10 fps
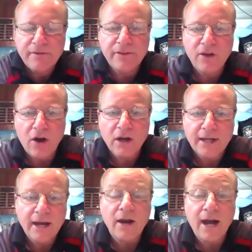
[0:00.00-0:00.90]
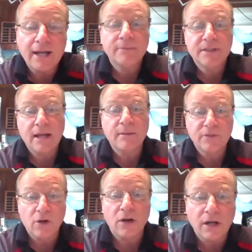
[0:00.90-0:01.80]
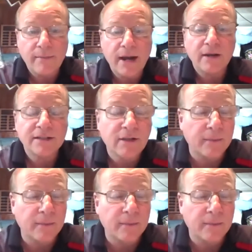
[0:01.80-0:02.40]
for the car care items that I'm talking about is